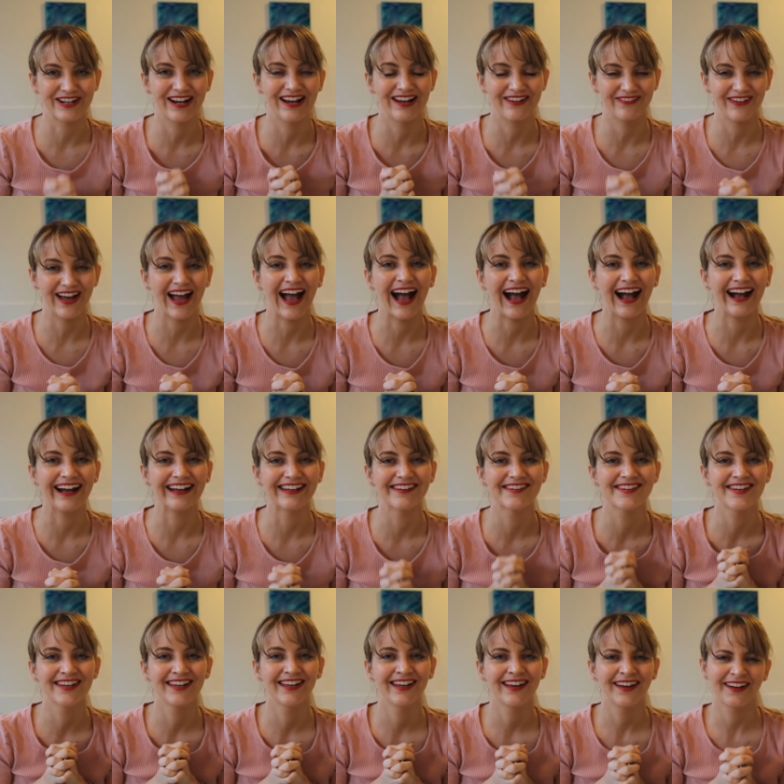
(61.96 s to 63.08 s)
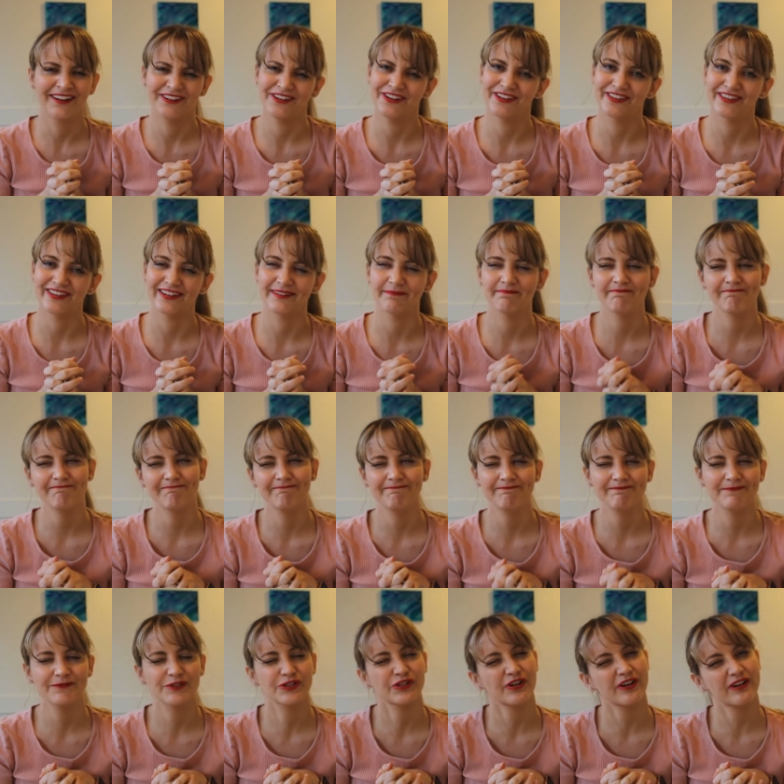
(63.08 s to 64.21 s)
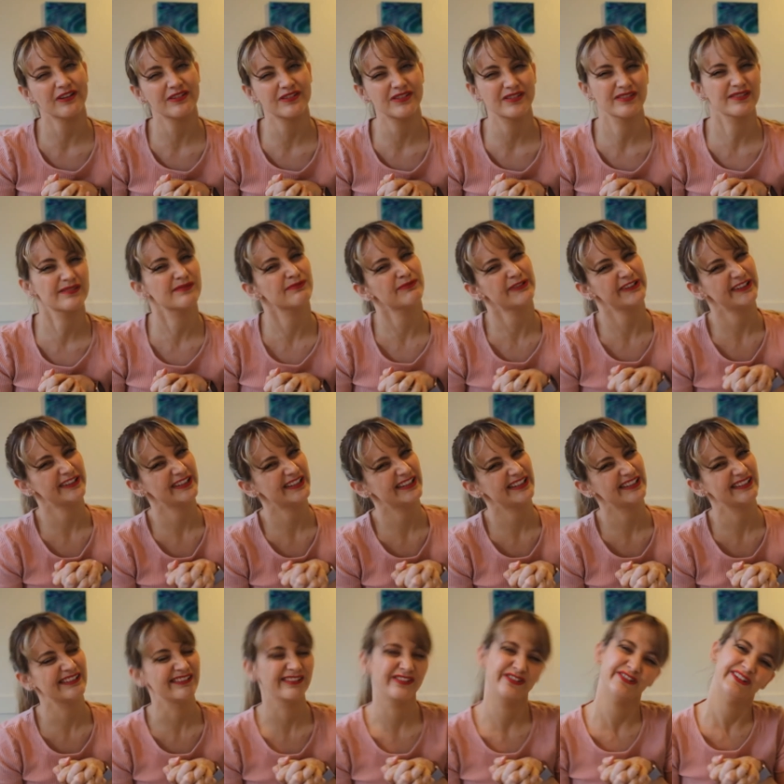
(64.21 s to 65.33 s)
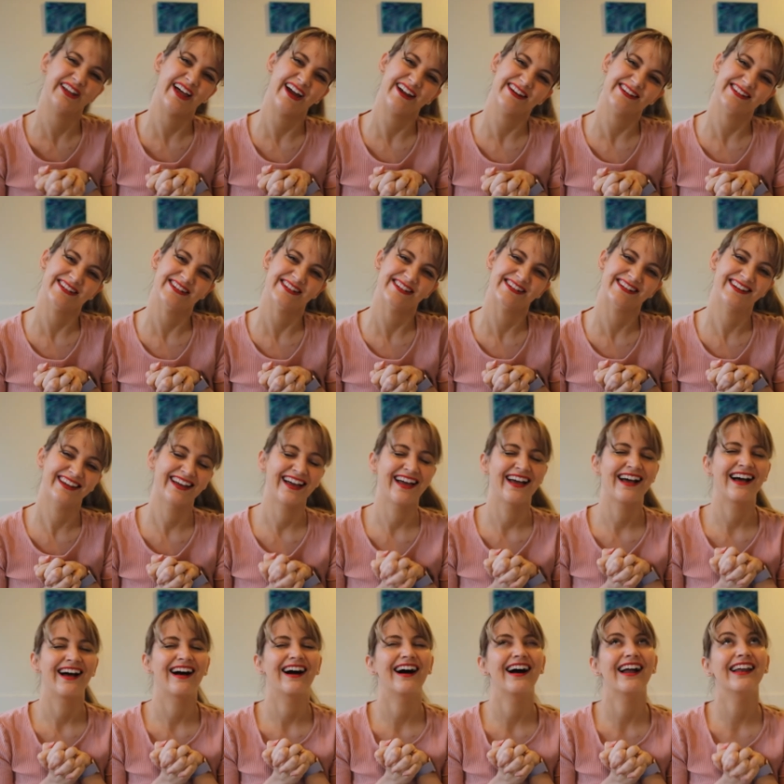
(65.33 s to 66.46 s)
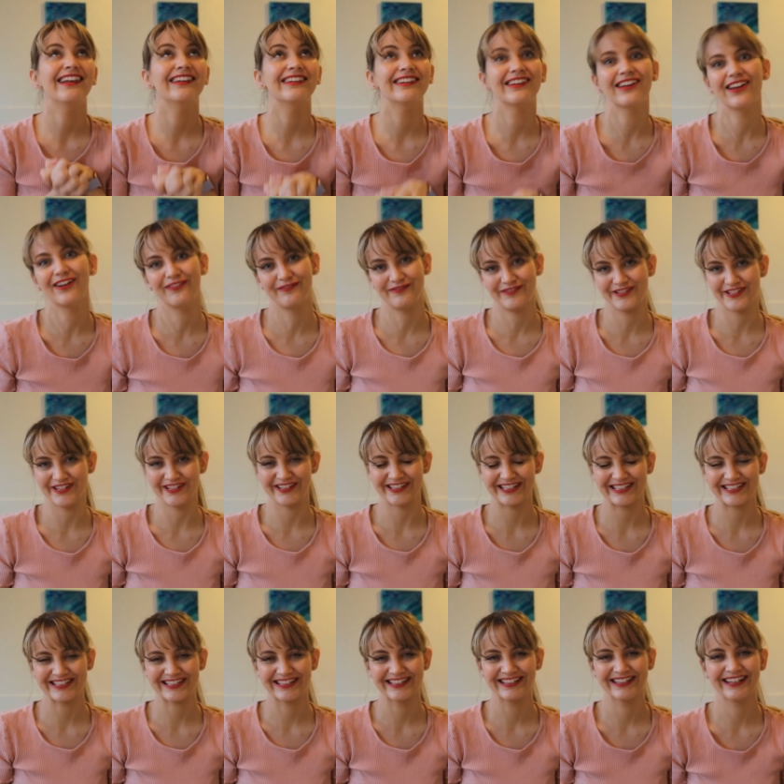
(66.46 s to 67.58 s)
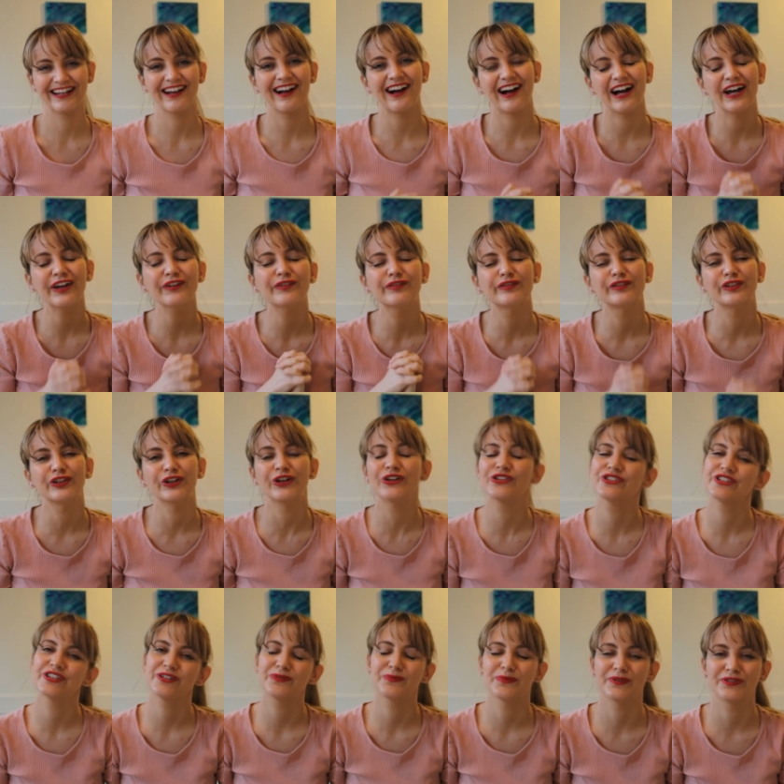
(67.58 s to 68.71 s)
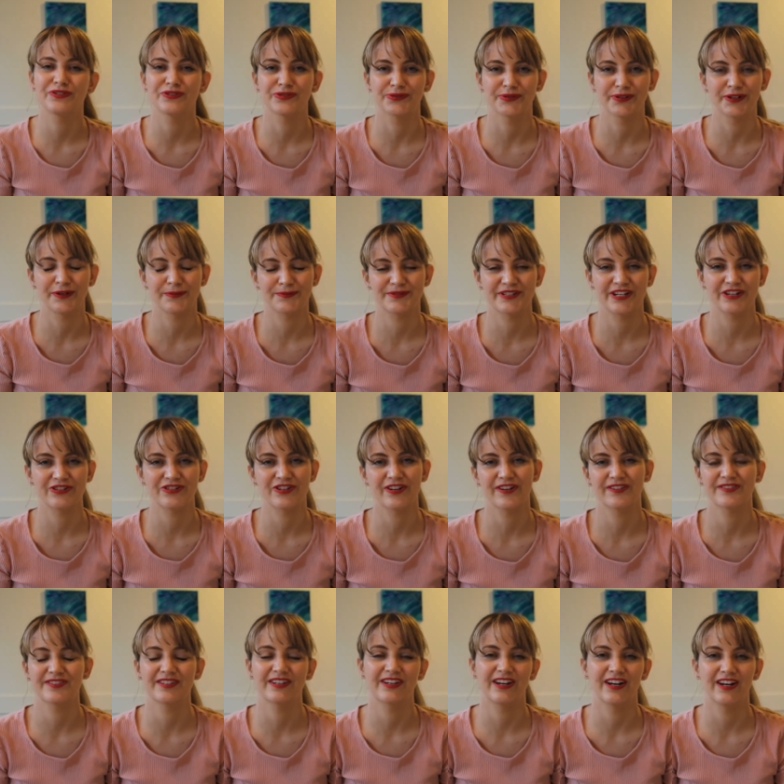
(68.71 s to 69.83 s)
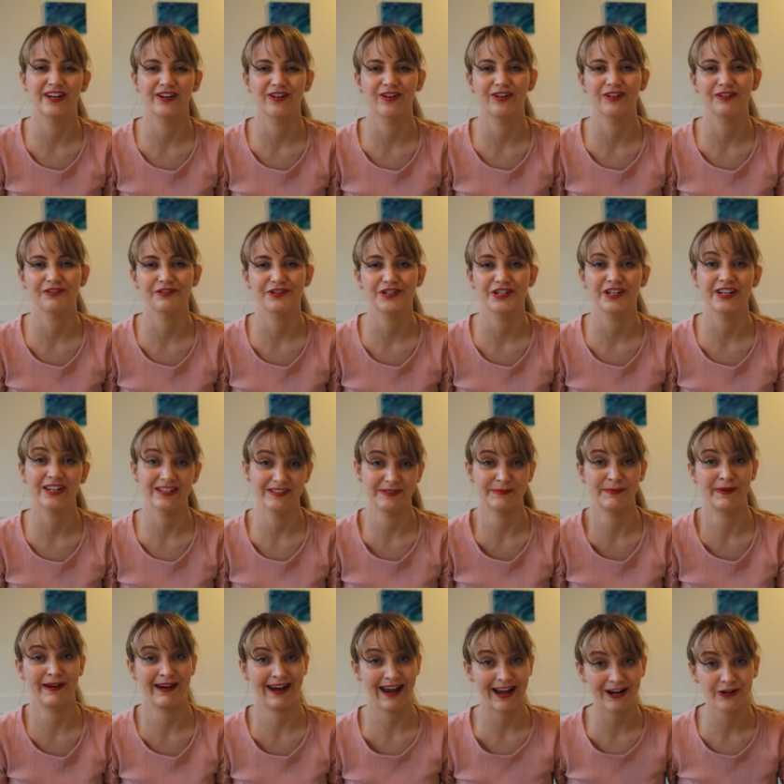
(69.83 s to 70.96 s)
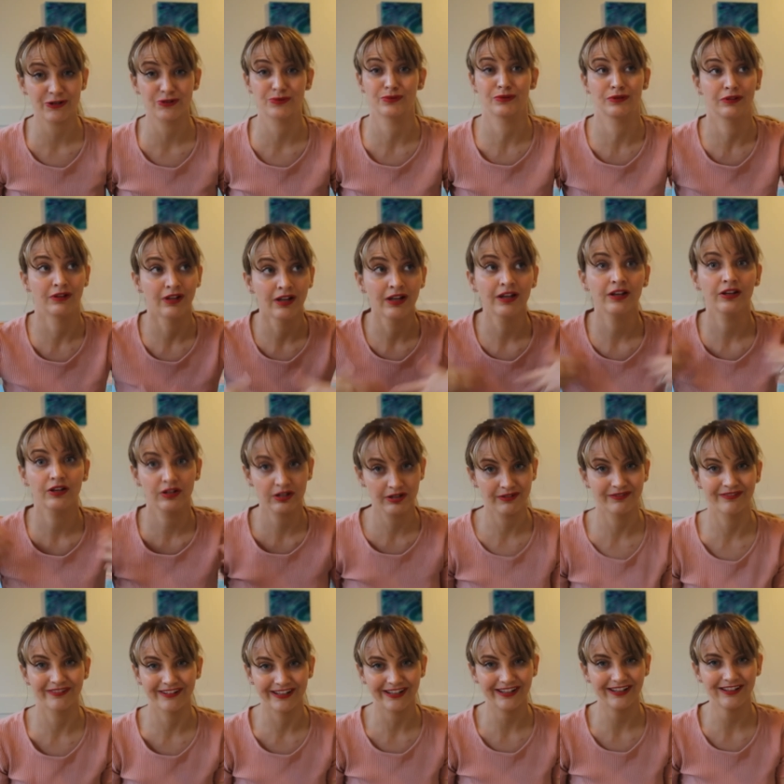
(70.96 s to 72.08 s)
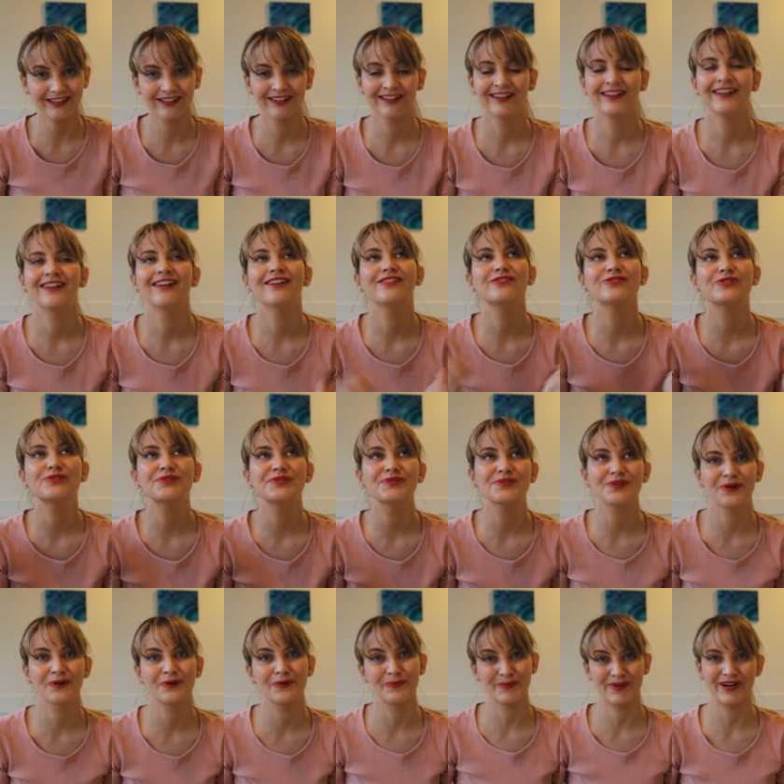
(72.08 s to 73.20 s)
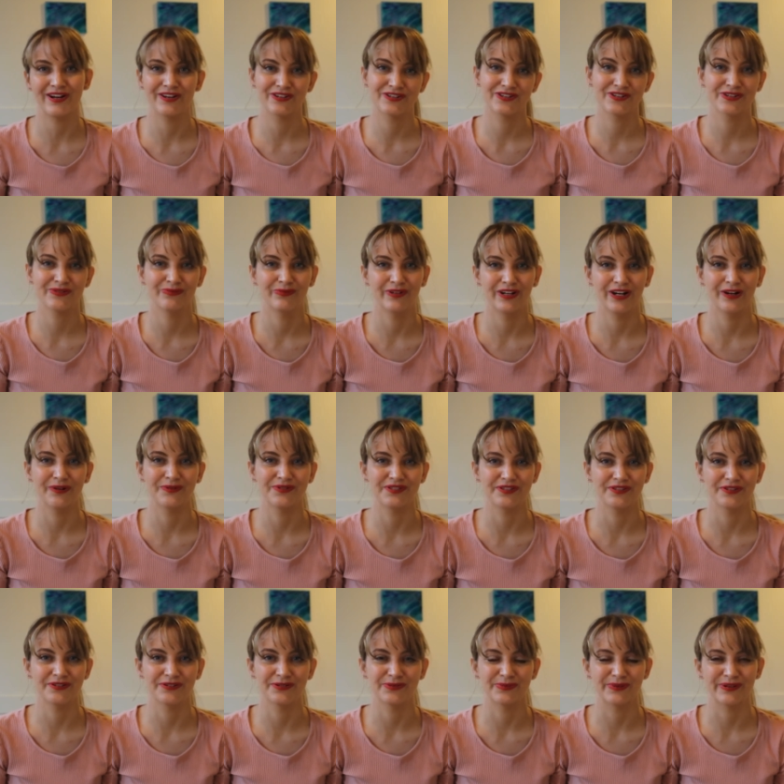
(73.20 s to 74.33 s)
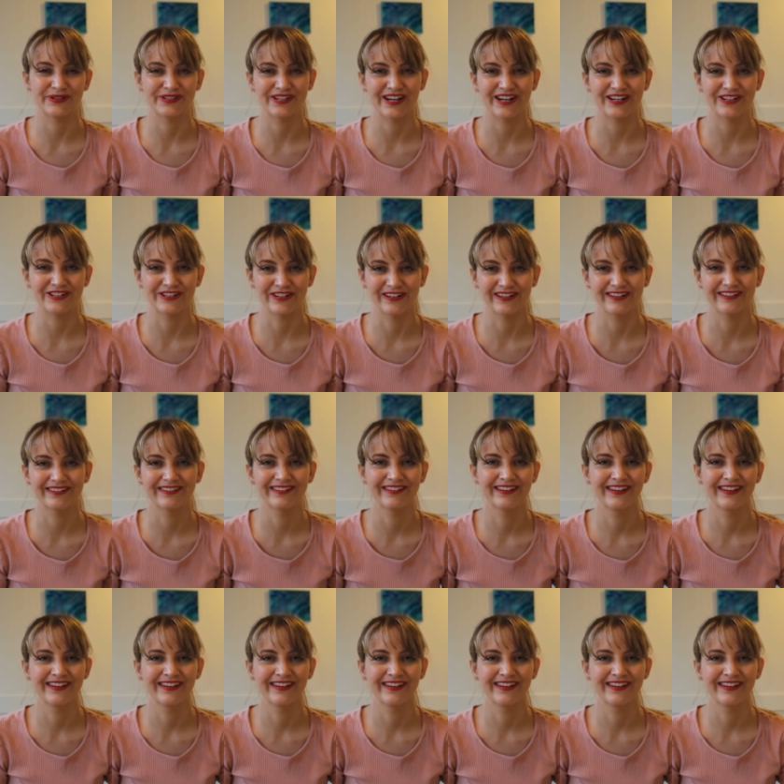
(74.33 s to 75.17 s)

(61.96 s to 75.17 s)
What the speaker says: I ever had. You think, stress, really? You liked it? I loved it. I flirted with doing obstetrics and gynecology as my actual career so much when I was in this rotation.